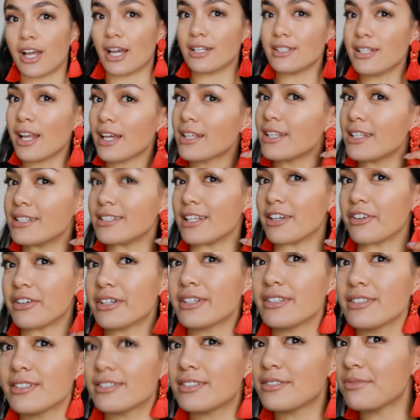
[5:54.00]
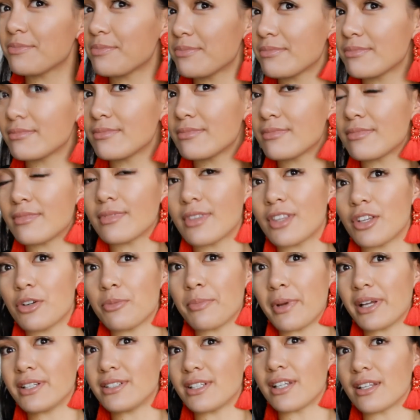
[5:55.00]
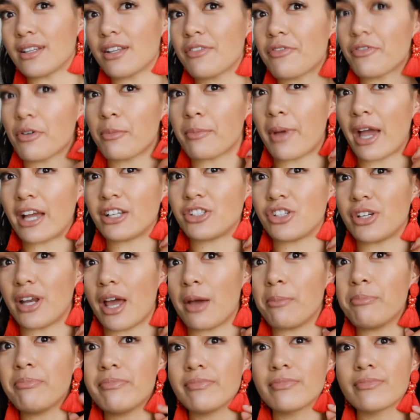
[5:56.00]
You guys like these earrings? They're amazing. They're from H&M.